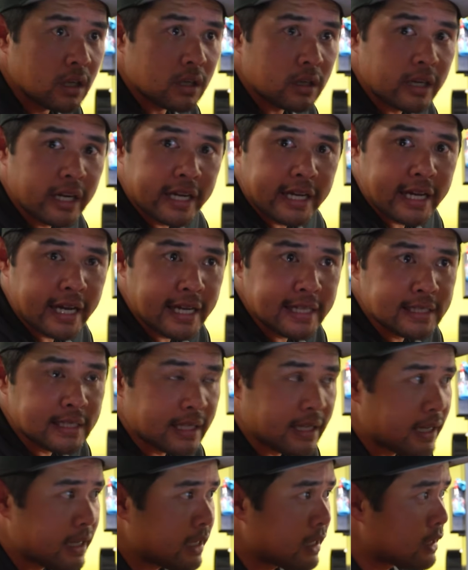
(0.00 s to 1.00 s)
Alright guys,
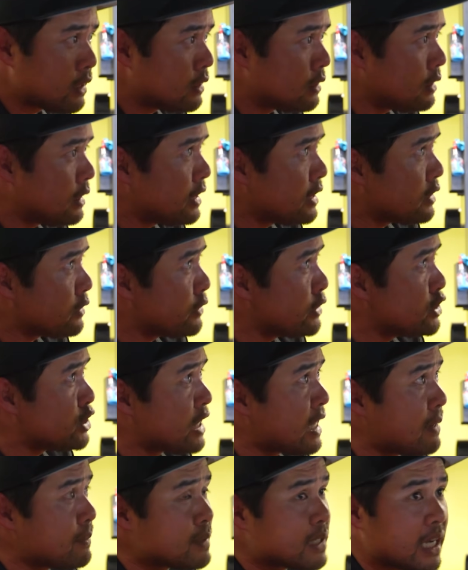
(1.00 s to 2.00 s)
Leo and
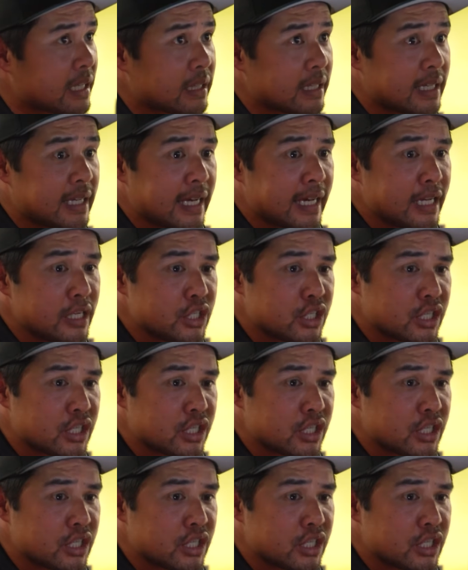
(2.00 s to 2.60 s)
James got the cage